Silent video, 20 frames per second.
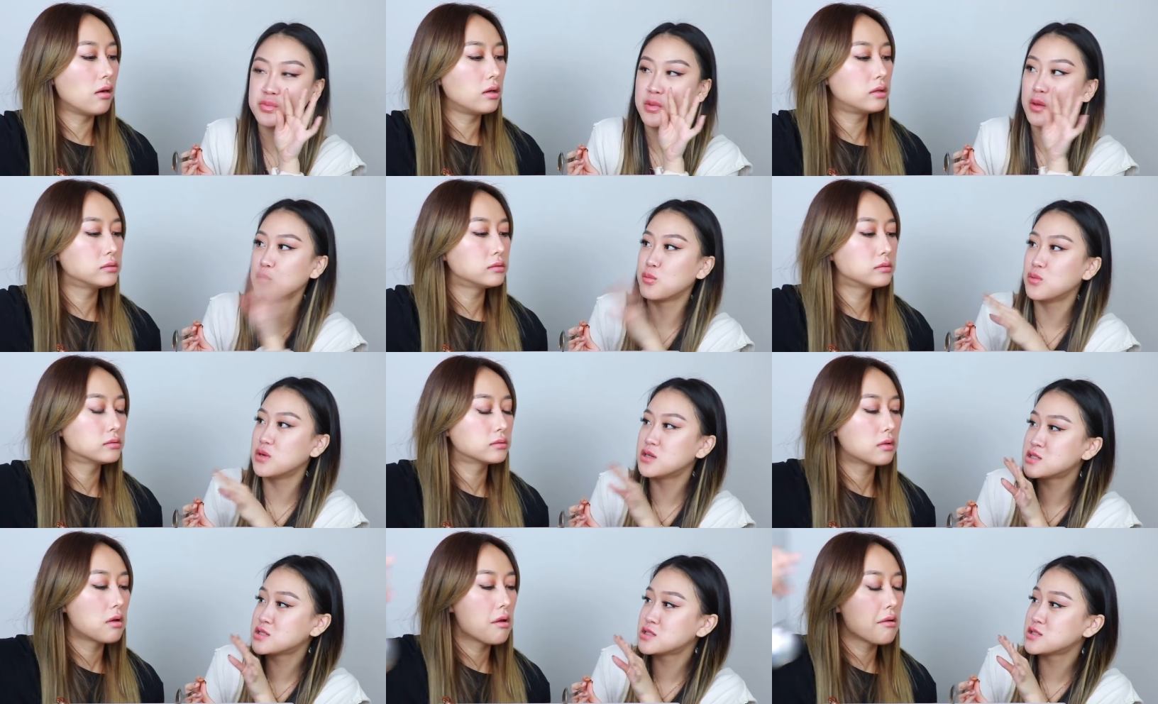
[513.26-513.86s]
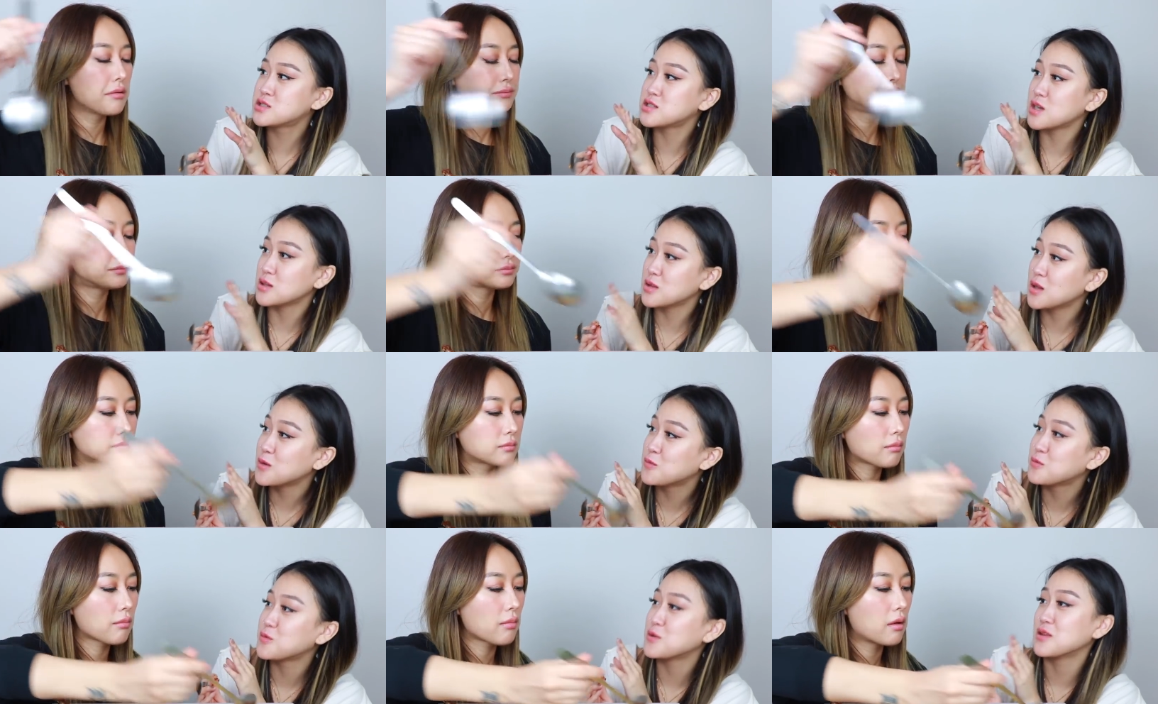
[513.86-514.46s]
Speaker 1: which
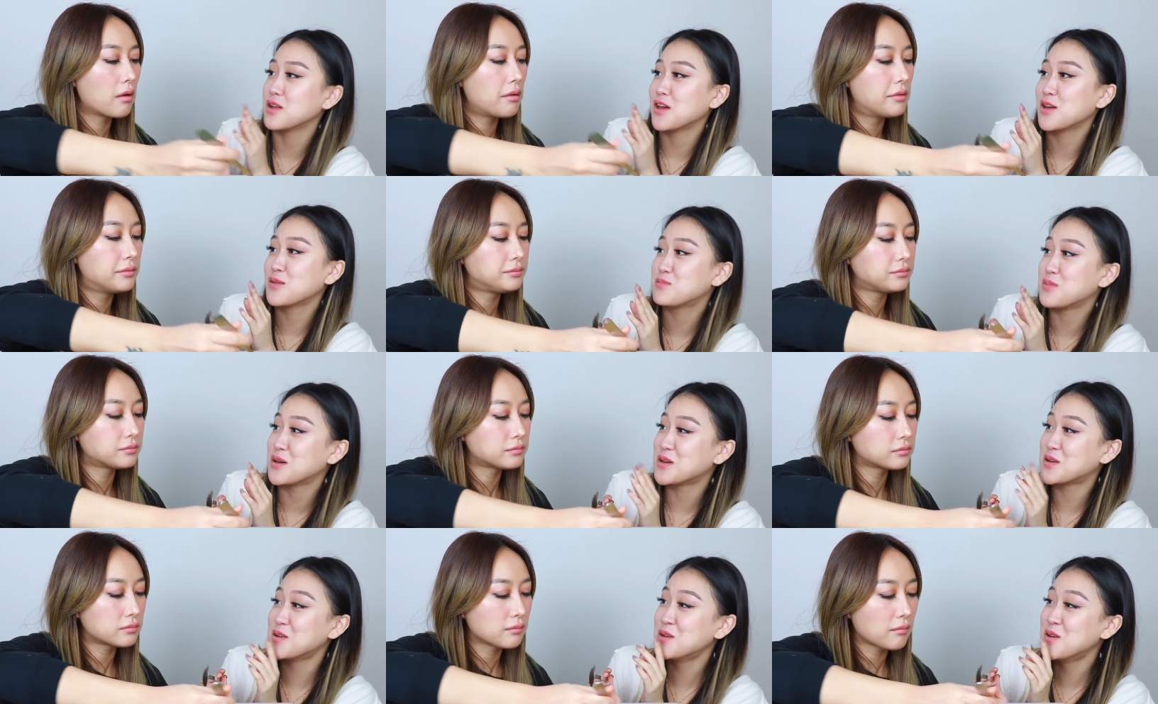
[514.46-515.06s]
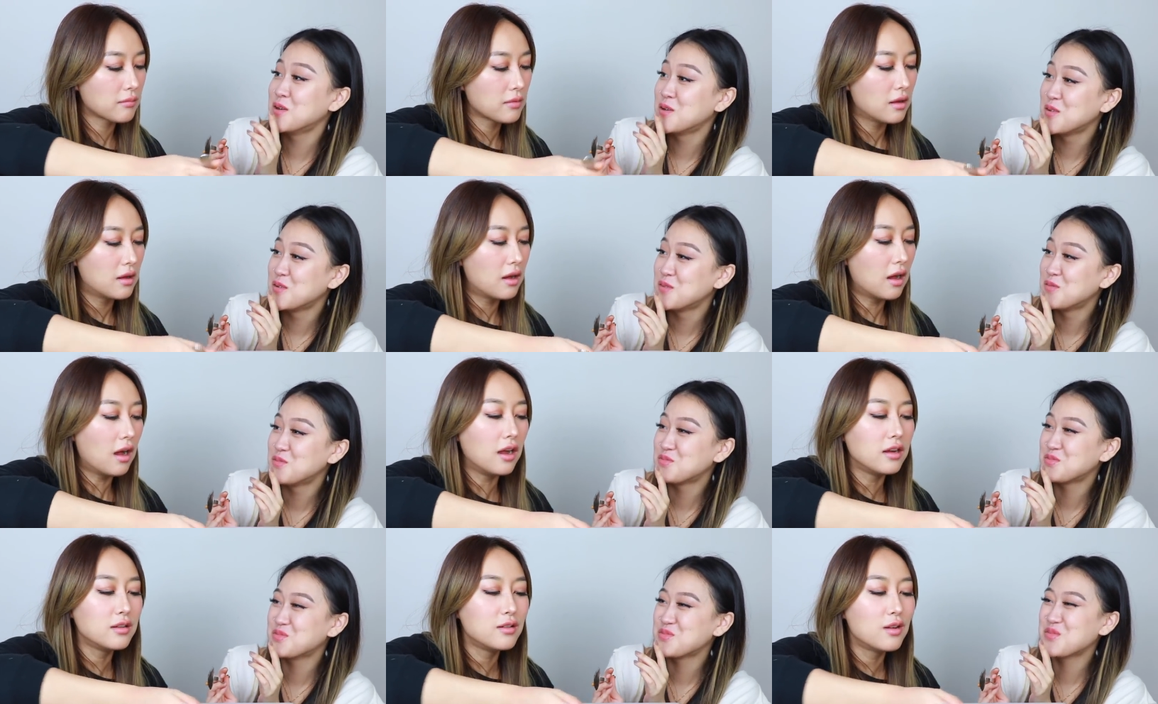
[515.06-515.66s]
jollof we like better. I